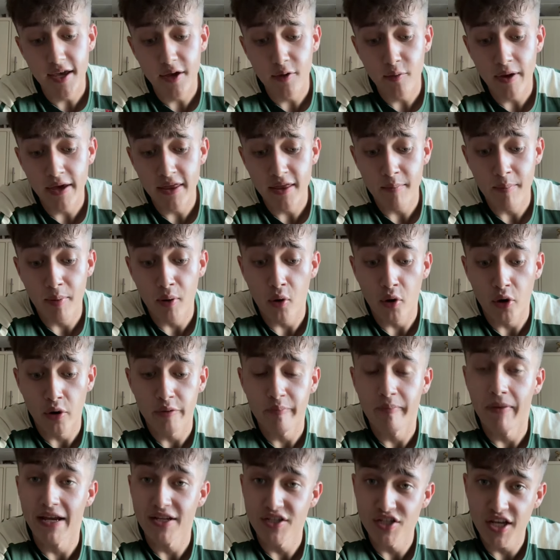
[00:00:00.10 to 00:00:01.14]
away the pole at
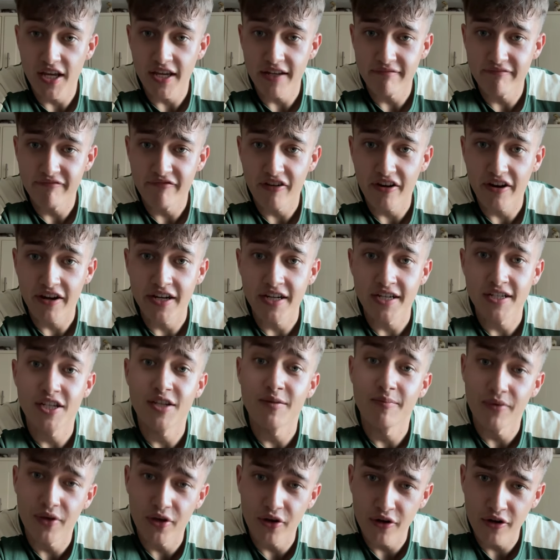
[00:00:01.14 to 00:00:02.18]
my gem, very
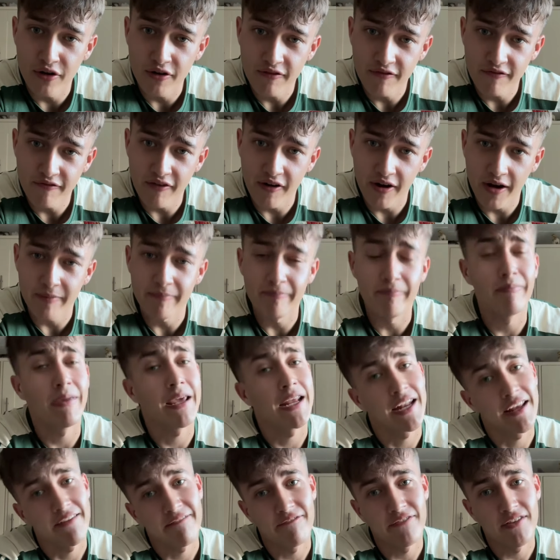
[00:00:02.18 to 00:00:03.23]
demure, very
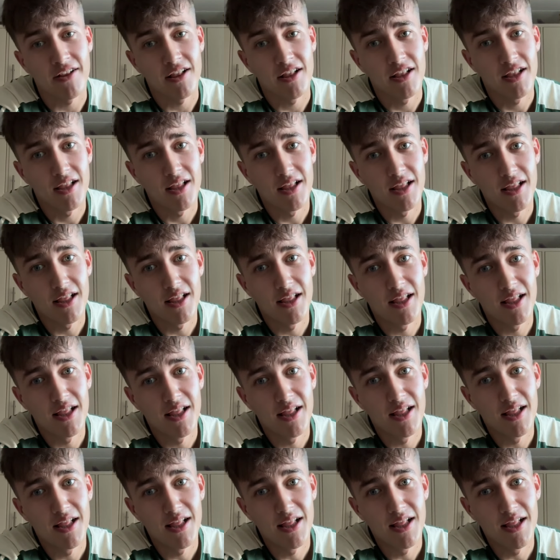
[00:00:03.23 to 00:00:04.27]
meaningful.
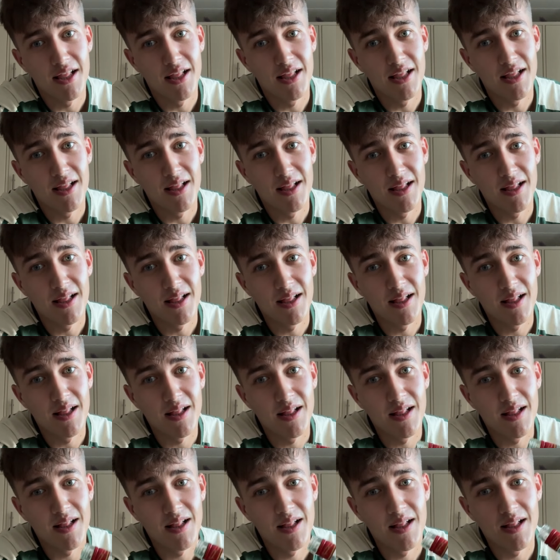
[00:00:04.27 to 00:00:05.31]
How
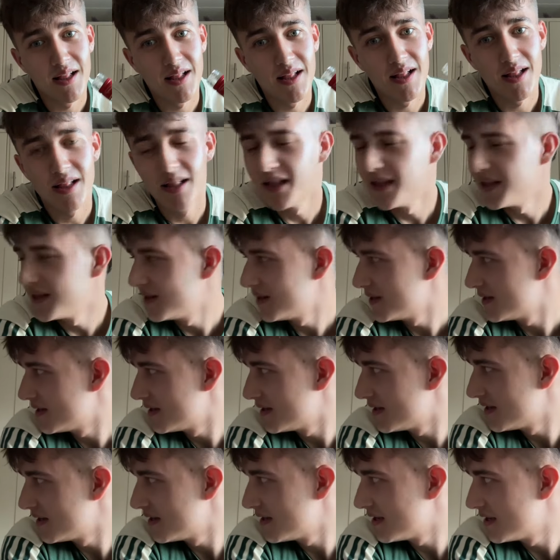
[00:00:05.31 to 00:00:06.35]
much? What's that?
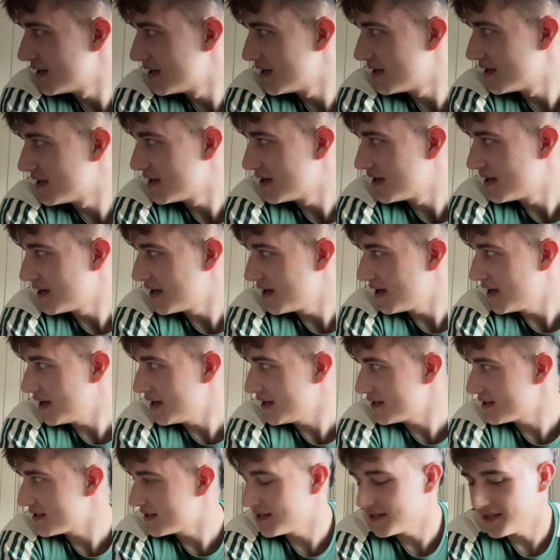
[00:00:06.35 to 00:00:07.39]
Water?
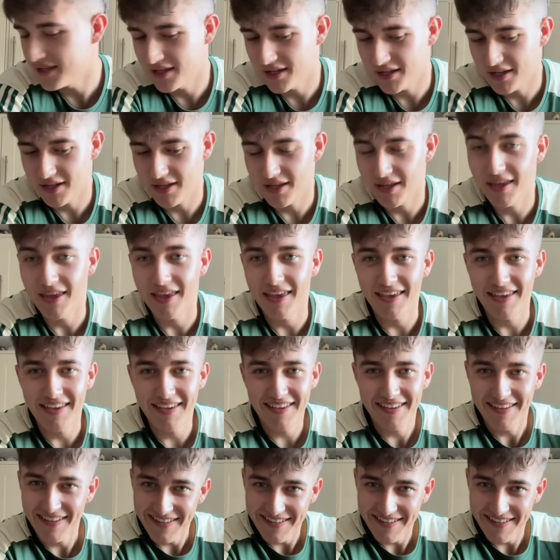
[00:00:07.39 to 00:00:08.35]
Gin? Yeah.